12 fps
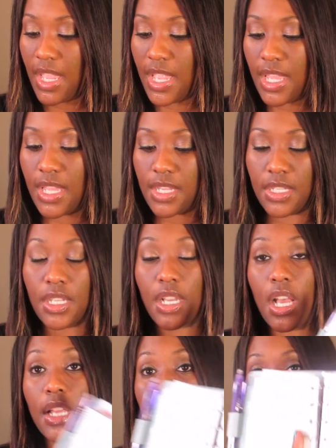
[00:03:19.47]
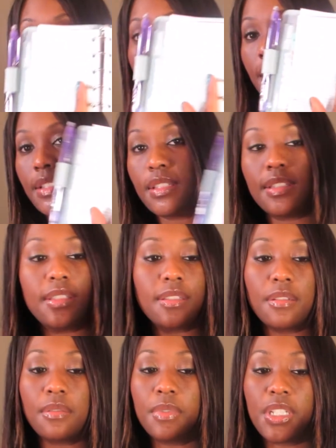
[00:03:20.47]
and
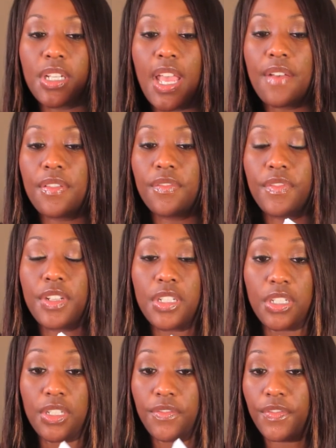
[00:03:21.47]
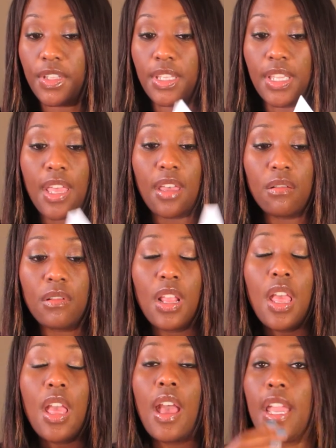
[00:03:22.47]
contacts, which I haven't finished filling out.
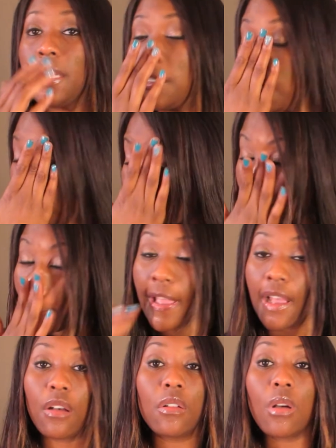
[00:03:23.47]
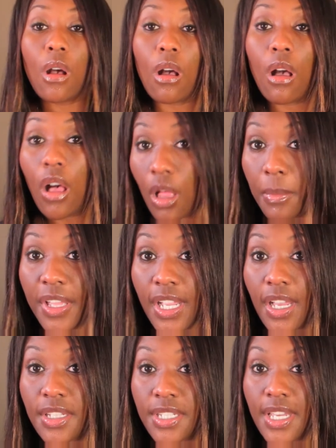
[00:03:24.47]
I don't fill out all my
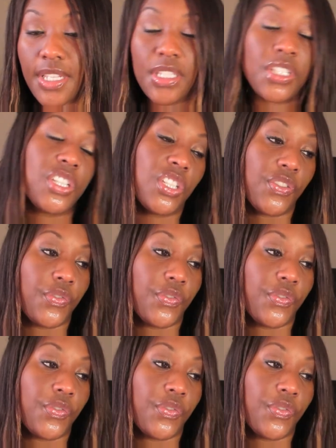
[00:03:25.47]
contacts just